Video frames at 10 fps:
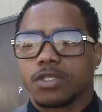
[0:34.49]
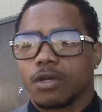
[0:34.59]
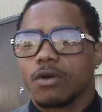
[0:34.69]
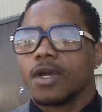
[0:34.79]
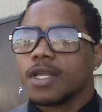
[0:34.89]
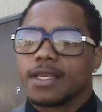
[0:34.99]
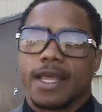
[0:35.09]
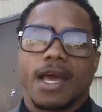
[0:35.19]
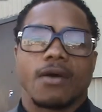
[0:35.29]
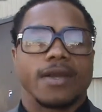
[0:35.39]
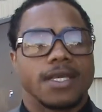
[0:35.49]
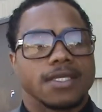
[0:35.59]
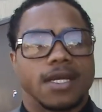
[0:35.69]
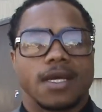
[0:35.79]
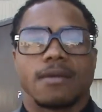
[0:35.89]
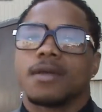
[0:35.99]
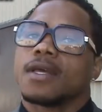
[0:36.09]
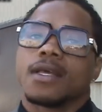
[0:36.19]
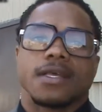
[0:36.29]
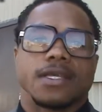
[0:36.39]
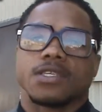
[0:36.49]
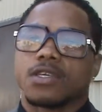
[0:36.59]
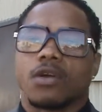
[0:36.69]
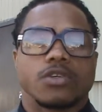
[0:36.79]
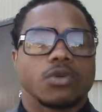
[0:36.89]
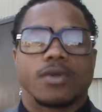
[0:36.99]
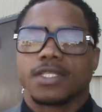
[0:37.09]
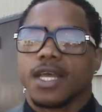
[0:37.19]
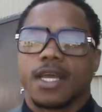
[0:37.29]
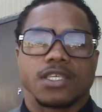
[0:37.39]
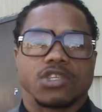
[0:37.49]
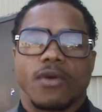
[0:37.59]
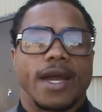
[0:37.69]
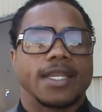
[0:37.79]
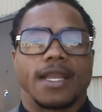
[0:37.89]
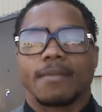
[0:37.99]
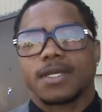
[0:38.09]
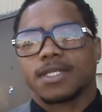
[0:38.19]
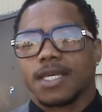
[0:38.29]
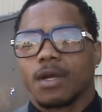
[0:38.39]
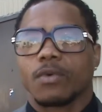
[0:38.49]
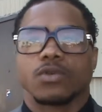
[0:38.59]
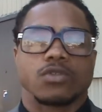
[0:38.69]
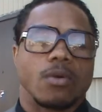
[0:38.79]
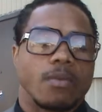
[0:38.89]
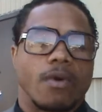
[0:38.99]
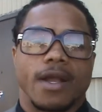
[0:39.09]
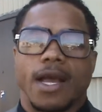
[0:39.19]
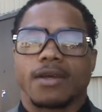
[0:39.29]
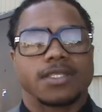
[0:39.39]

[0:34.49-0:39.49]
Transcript: So now he's uh, he's you know he's doing his thing. He's grinding. I've been seeing. I went to his open workout.